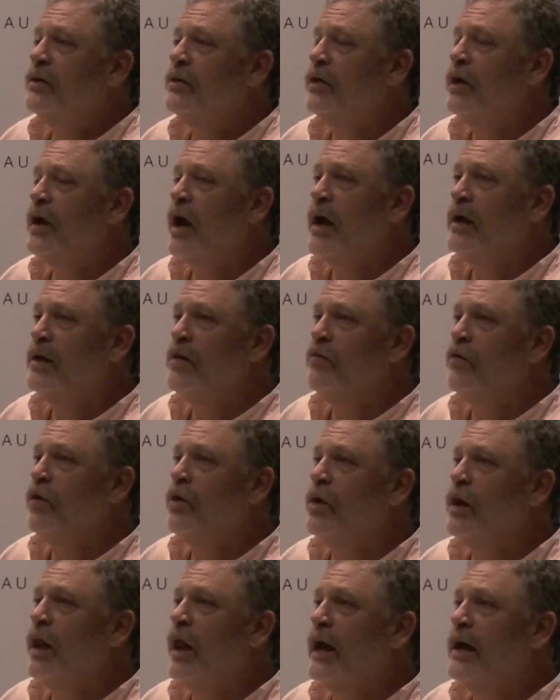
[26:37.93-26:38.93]
to kind of
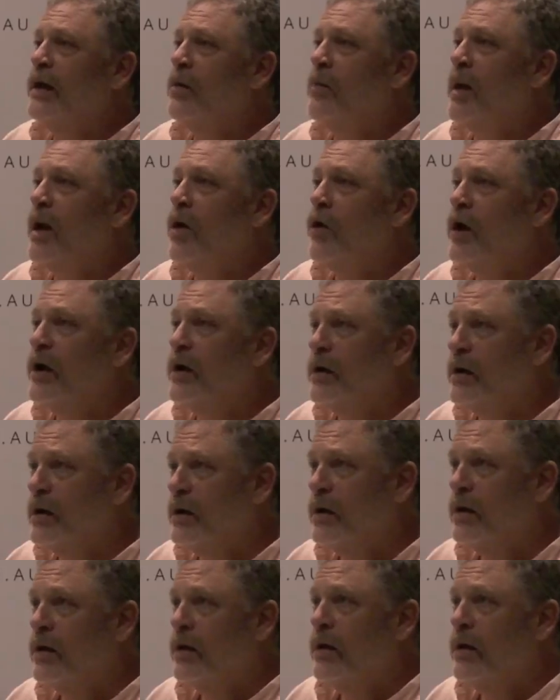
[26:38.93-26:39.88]
look like America,